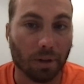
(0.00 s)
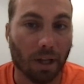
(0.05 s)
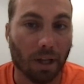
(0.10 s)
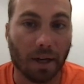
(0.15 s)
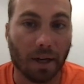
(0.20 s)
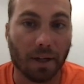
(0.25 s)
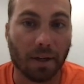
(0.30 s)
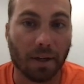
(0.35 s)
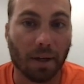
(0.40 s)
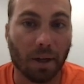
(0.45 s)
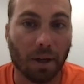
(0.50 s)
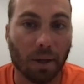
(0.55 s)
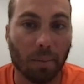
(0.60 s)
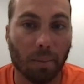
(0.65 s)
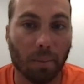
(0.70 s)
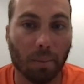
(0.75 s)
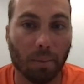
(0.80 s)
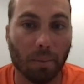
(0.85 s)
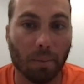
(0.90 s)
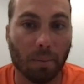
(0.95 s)
lining
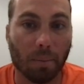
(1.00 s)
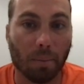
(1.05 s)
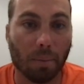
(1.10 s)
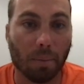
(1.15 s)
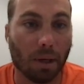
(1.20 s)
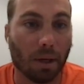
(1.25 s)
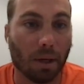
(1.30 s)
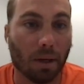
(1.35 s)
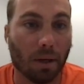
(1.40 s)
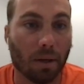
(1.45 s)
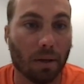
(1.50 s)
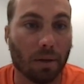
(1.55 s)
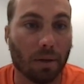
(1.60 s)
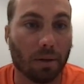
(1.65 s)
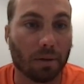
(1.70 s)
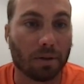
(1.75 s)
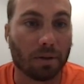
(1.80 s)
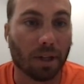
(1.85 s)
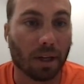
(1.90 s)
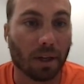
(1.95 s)
up and
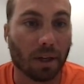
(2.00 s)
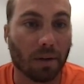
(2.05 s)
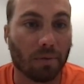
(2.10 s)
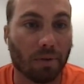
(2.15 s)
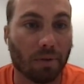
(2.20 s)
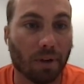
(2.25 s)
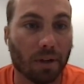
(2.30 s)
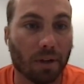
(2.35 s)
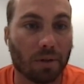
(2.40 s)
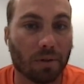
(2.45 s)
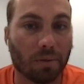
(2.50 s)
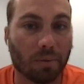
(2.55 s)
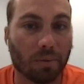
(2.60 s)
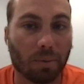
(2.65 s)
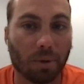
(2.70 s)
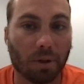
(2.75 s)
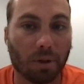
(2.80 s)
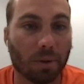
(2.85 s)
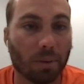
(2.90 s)
they're taking advantage of where